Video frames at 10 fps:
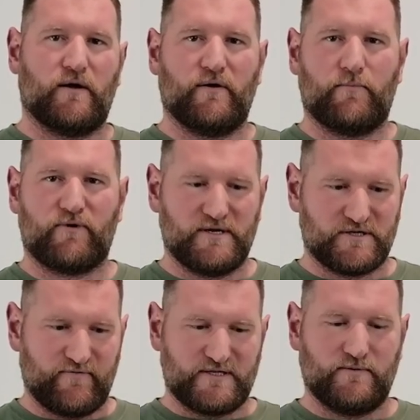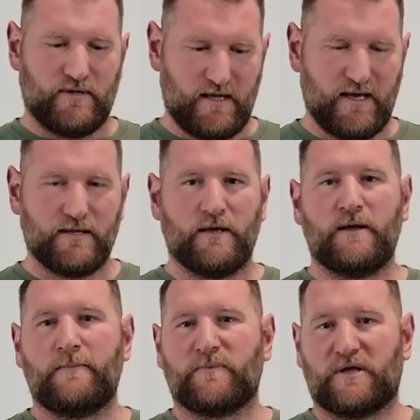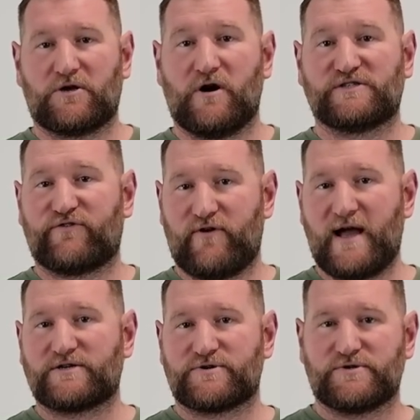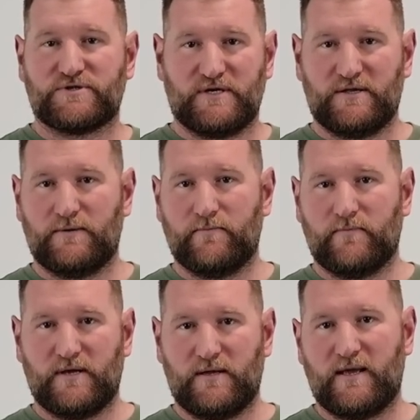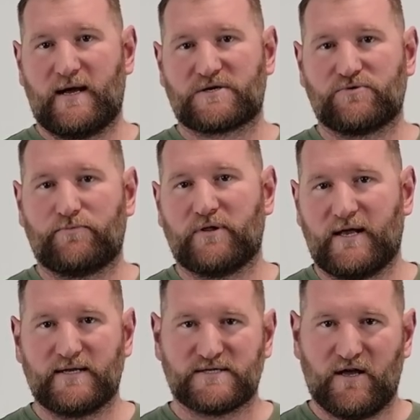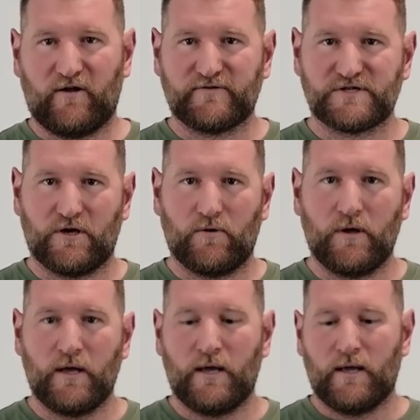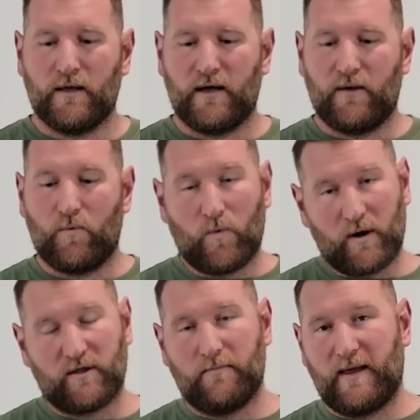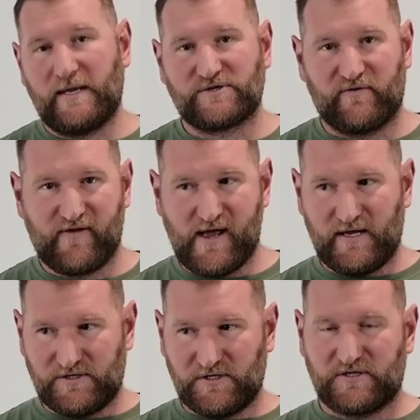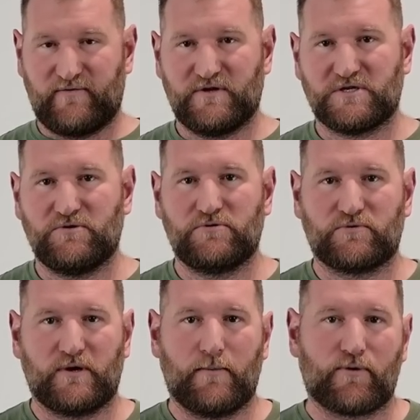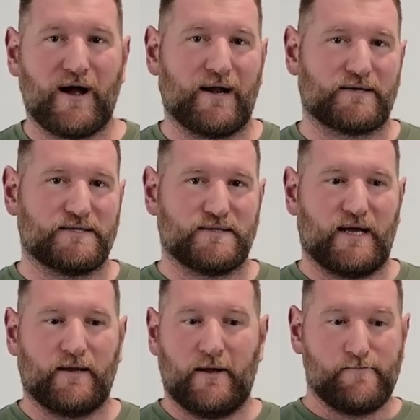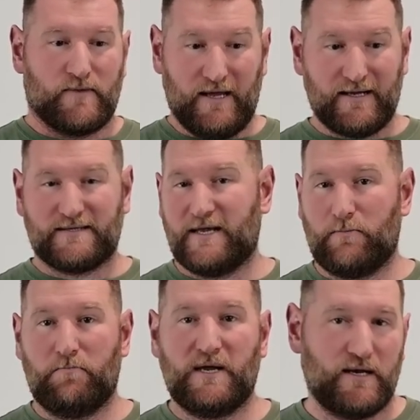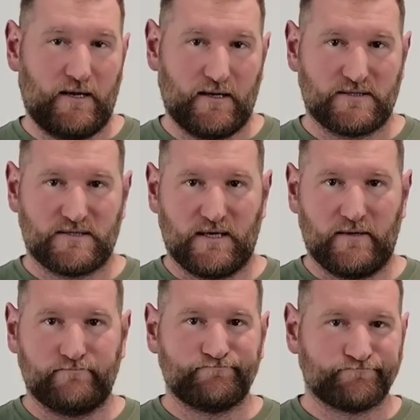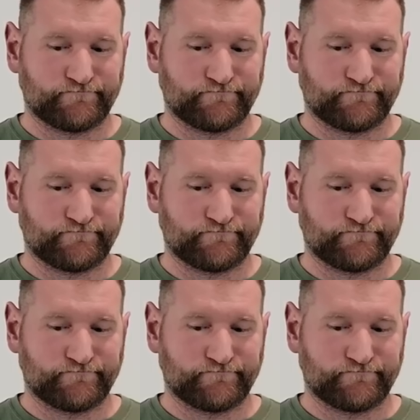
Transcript: abrasive hit can cause fractures in the actual plate itself. So one of the major advantages of this new duritium product is that it can take a beating. It's some